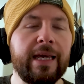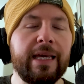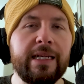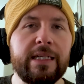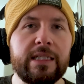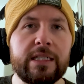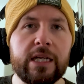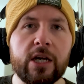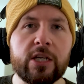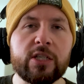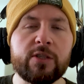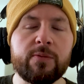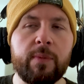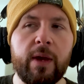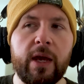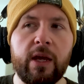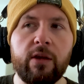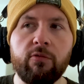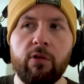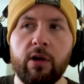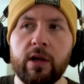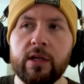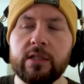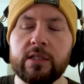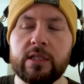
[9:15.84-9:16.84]
He does
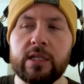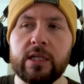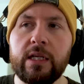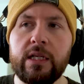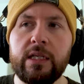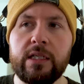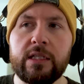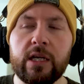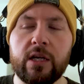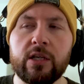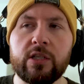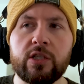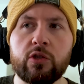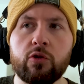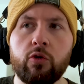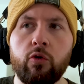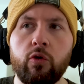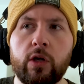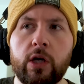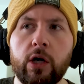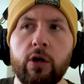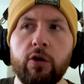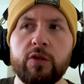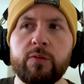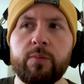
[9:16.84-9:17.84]
make runs and he does
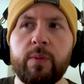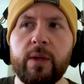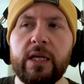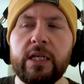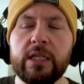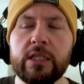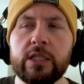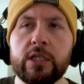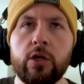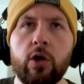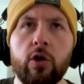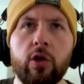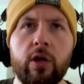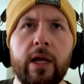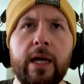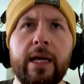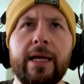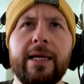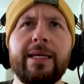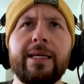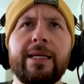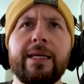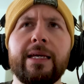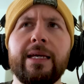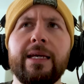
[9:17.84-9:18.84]
score goals, but he's not
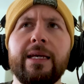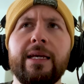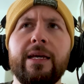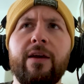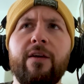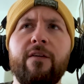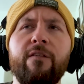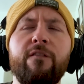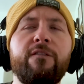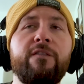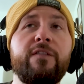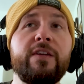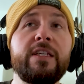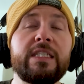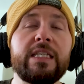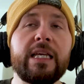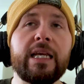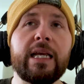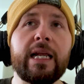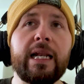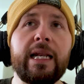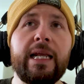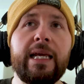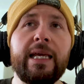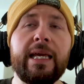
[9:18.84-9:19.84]
like
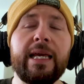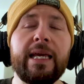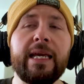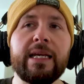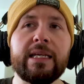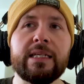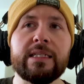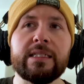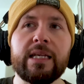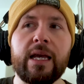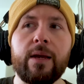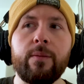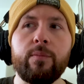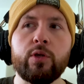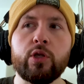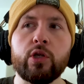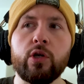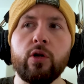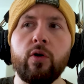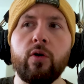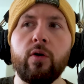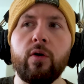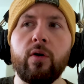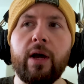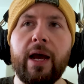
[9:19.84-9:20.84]
physically
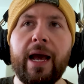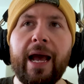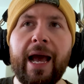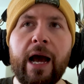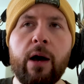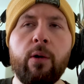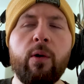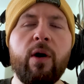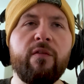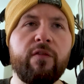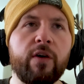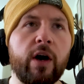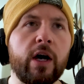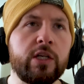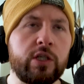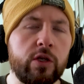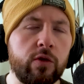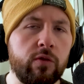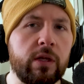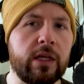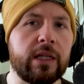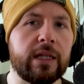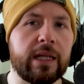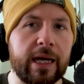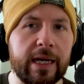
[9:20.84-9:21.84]
exceptional. However, I
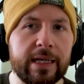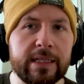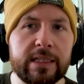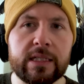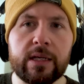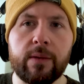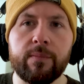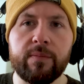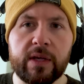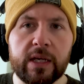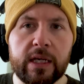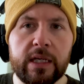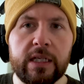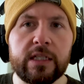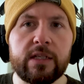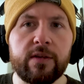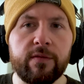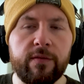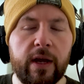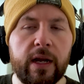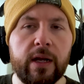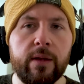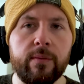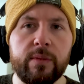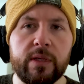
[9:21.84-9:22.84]
do think that is something he's
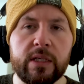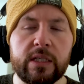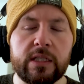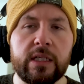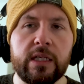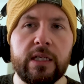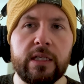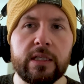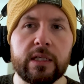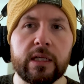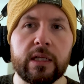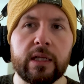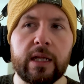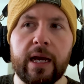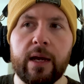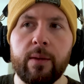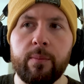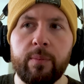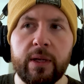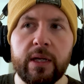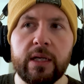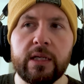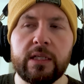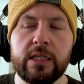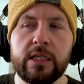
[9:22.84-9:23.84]
developed this season, that
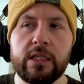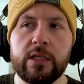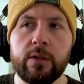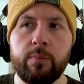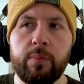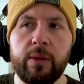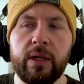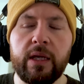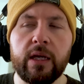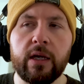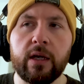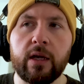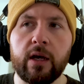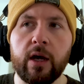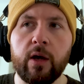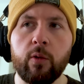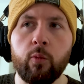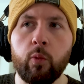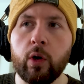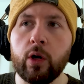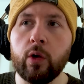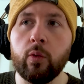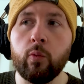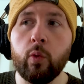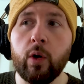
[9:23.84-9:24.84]
ability to beat a guy
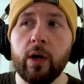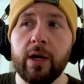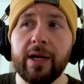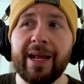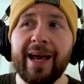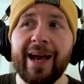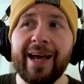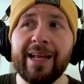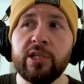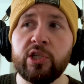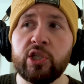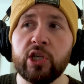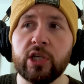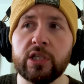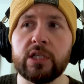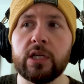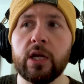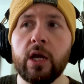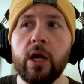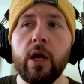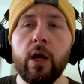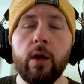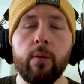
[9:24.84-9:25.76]
one-on-one, and just